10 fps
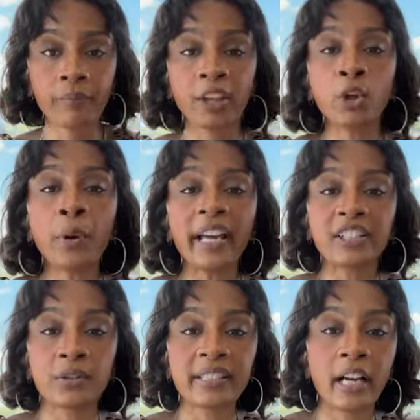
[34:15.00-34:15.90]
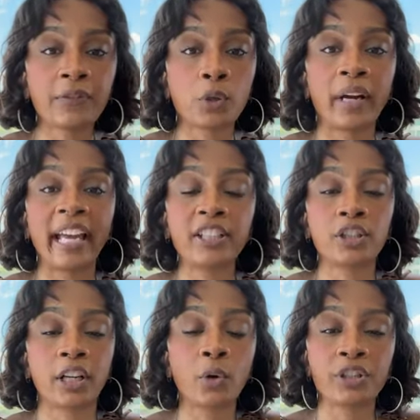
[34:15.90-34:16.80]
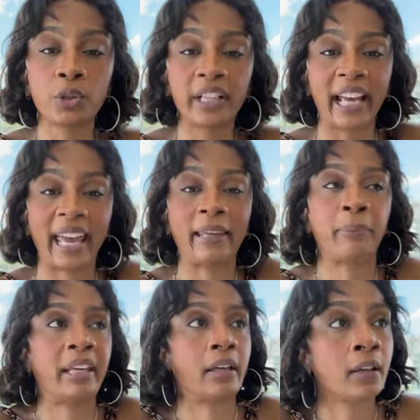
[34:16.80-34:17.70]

You hate yourself, so I hate you. Of course, you're going to hate me.